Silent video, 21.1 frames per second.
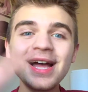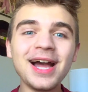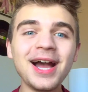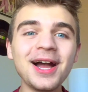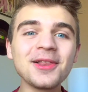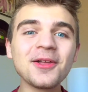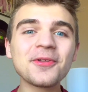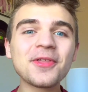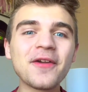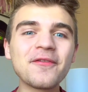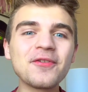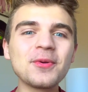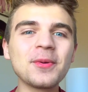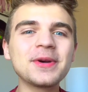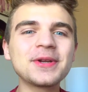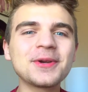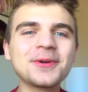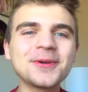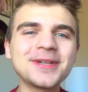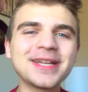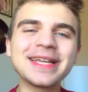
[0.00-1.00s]
Hello
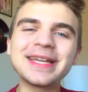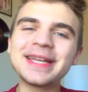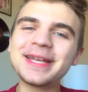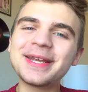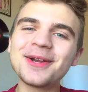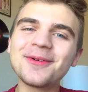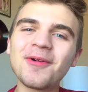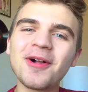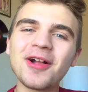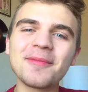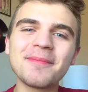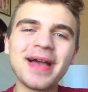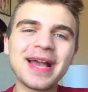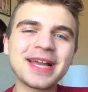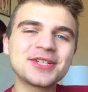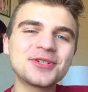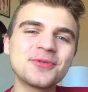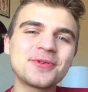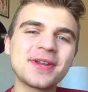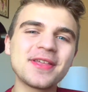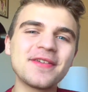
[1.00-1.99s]
everyone, Coolnickyd here. Welcome back
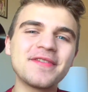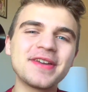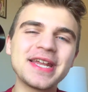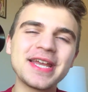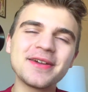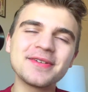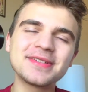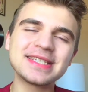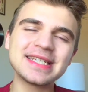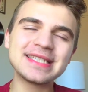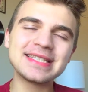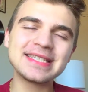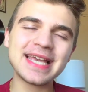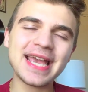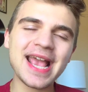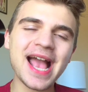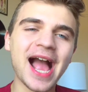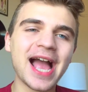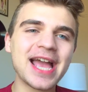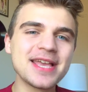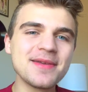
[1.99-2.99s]
to another video.
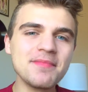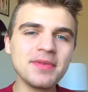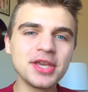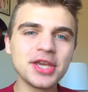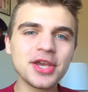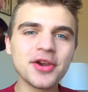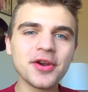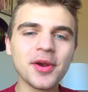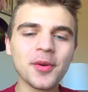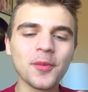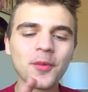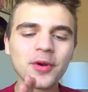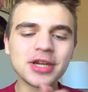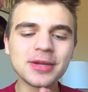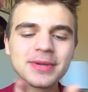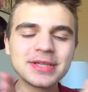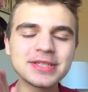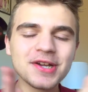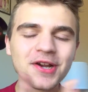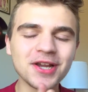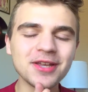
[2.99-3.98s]
Today I am here and we're going
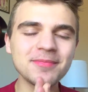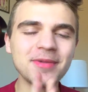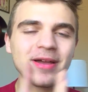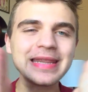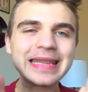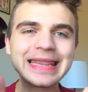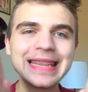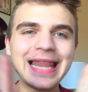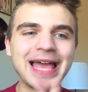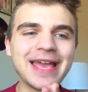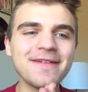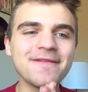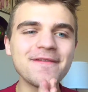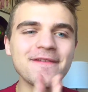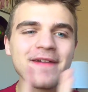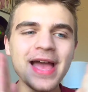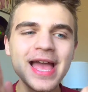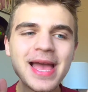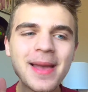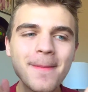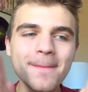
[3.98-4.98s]
to be talking about Life
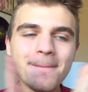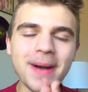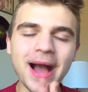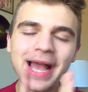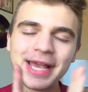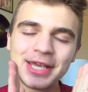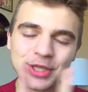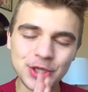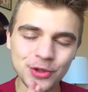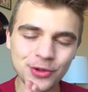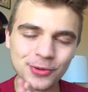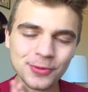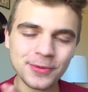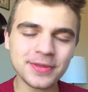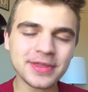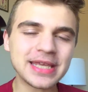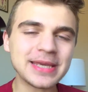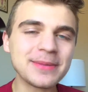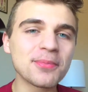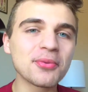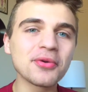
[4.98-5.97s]
by You,
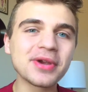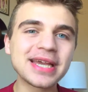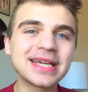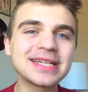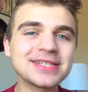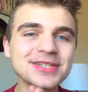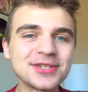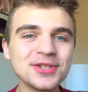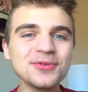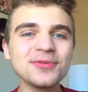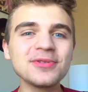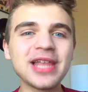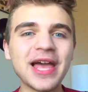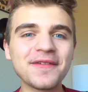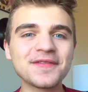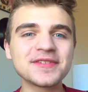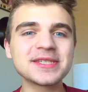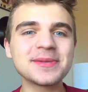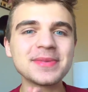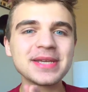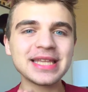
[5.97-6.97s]
the brand new life
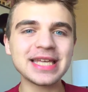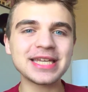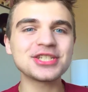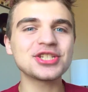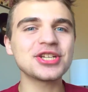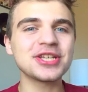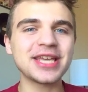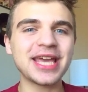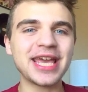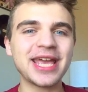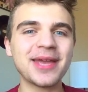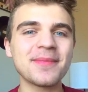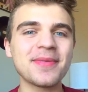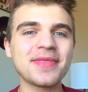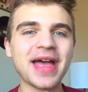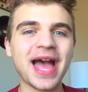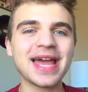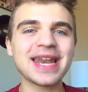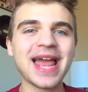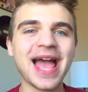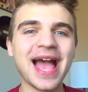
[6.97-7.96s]
simulation game
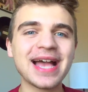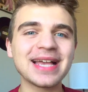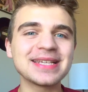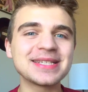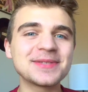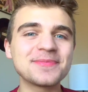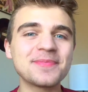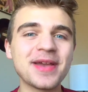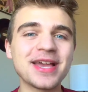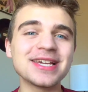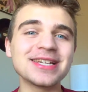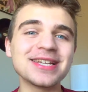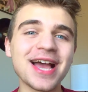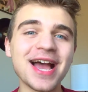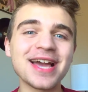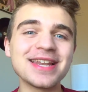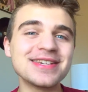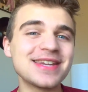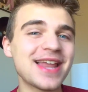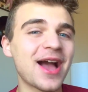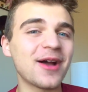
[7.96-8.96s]
that has been
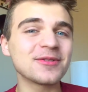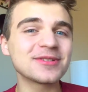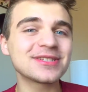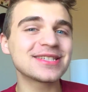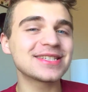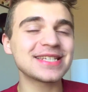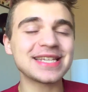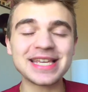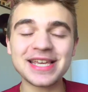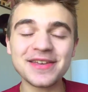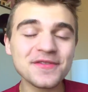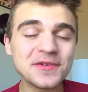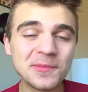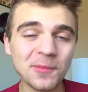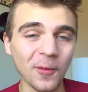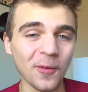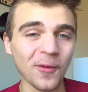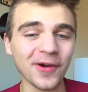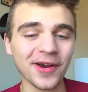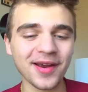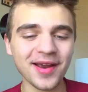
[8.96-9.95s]
announced even
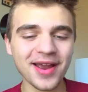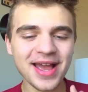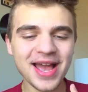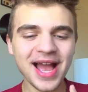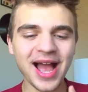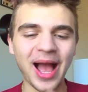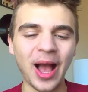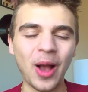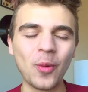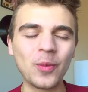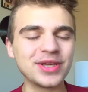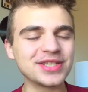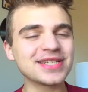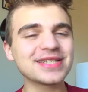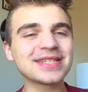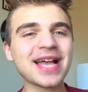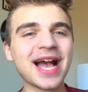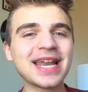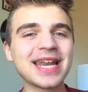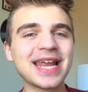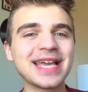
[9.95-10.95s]
more. Uh, we just
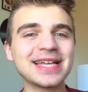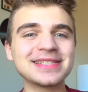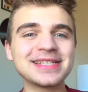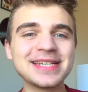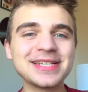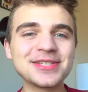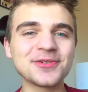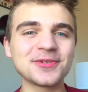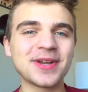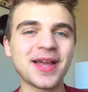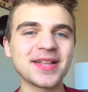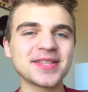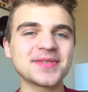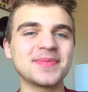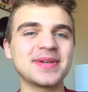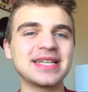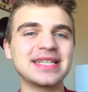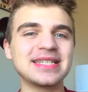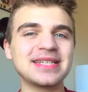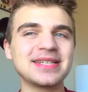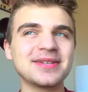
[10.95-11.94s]
got a teaser
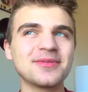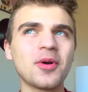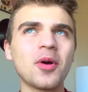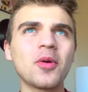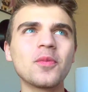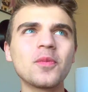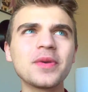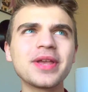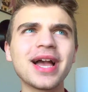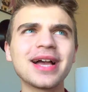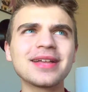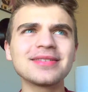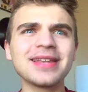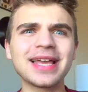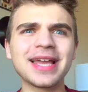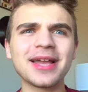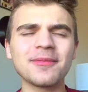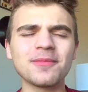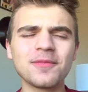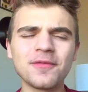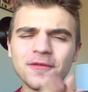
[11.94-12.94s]
announcement. Well, we got like
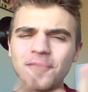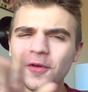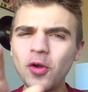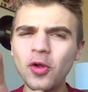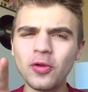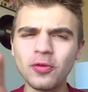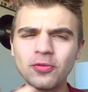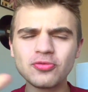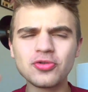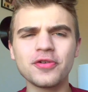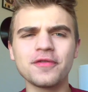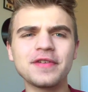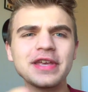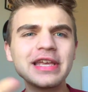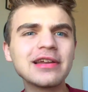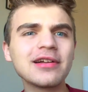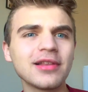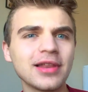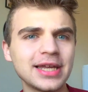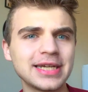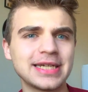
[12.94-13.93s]
a full
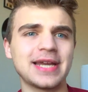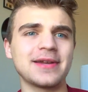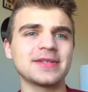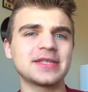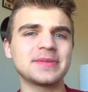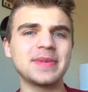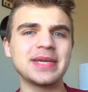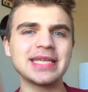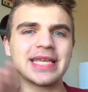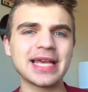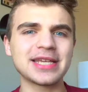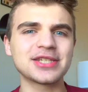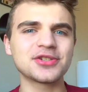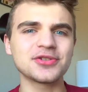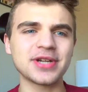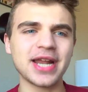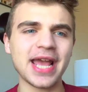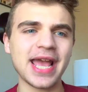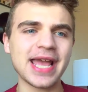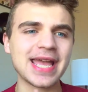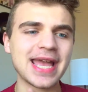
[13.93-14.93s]
reveal announcement
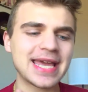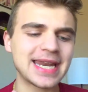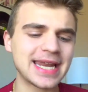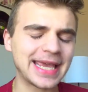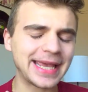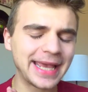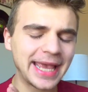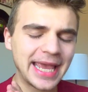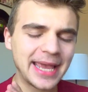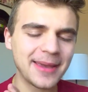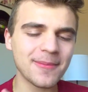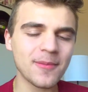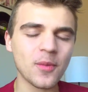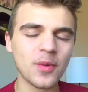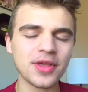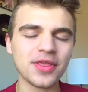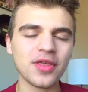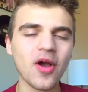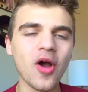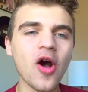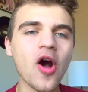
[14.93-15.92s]
yesterday and it came
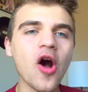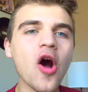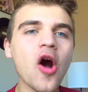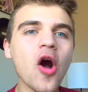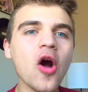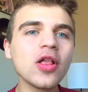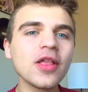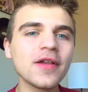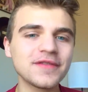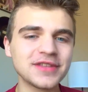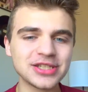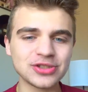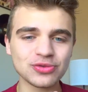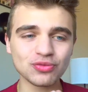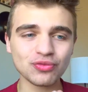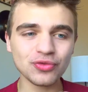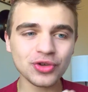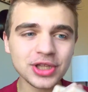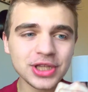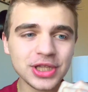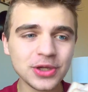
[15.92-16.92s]
with all of these
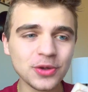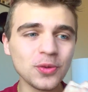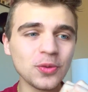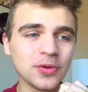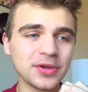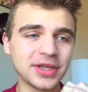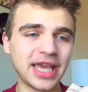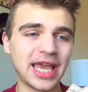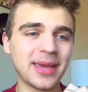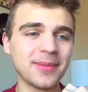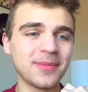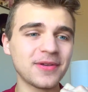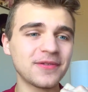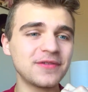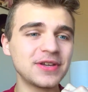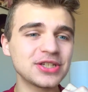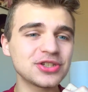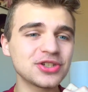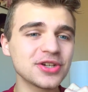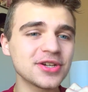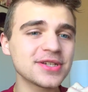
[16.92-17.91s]
really cool gaming
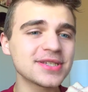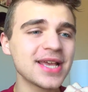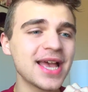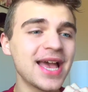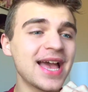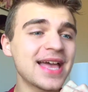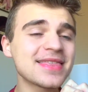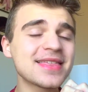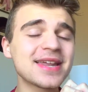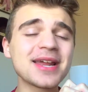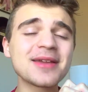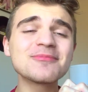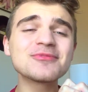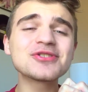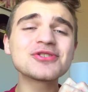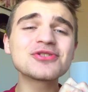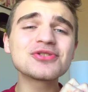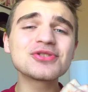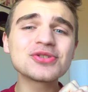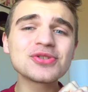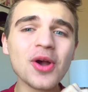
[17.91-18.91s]
features that I'm
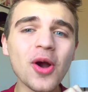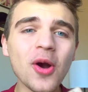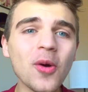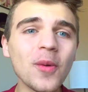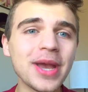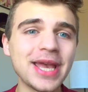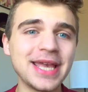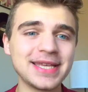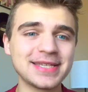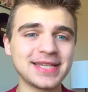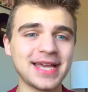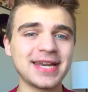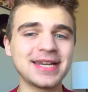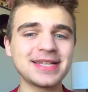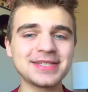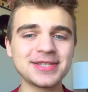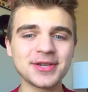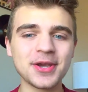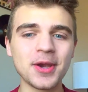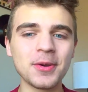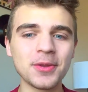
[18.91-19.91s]
so excited
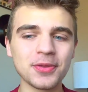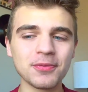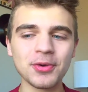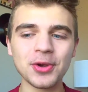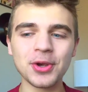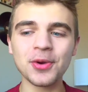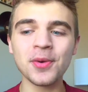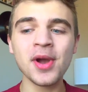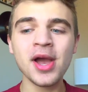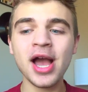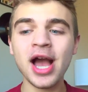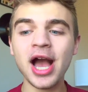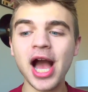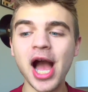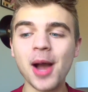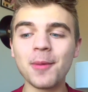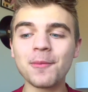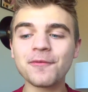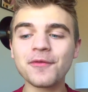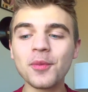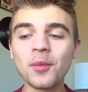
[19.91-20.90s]
to go through.
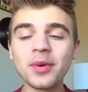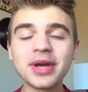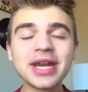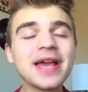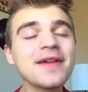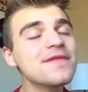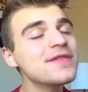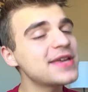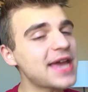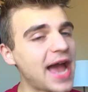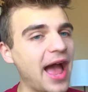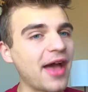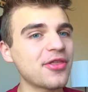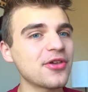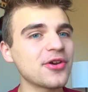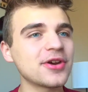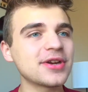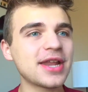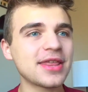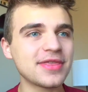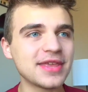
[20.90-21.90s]
Um, from what I've
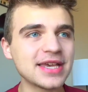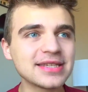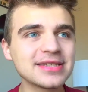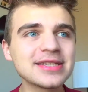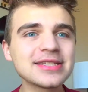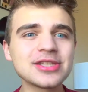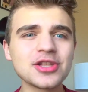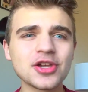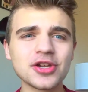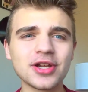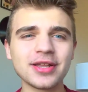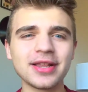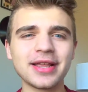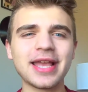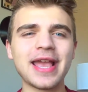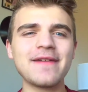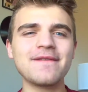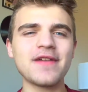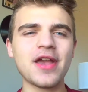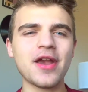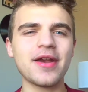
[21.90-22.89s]
gathered, this is looking like
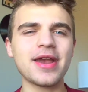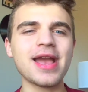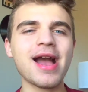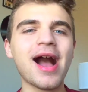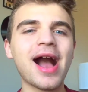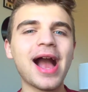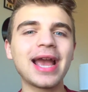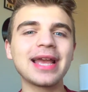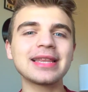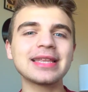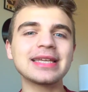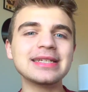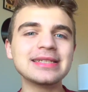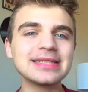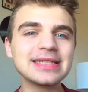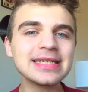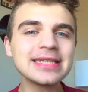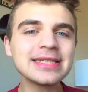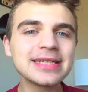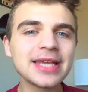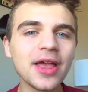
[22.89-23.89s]
a very highly
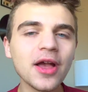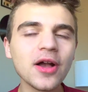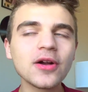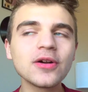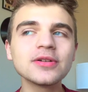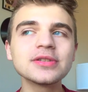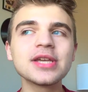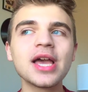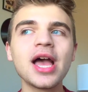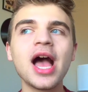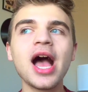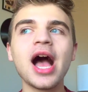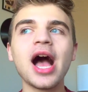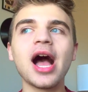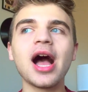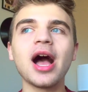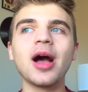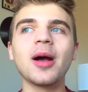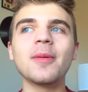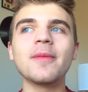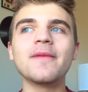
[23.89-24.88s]
detailed,
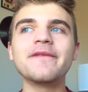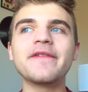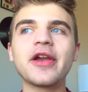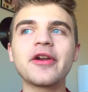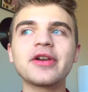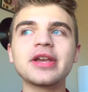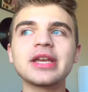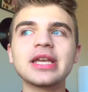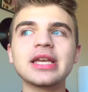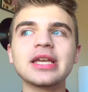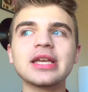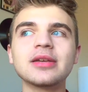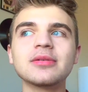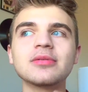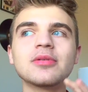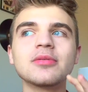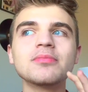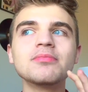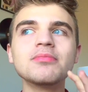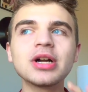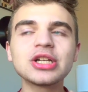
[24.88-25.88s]
uh, very
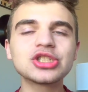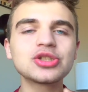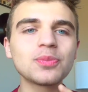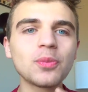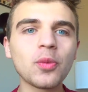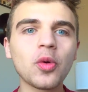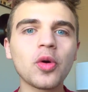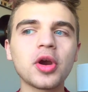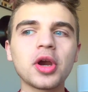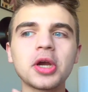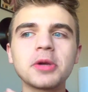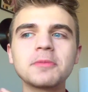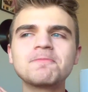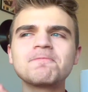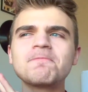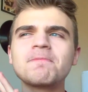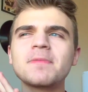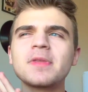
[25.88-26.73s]
much more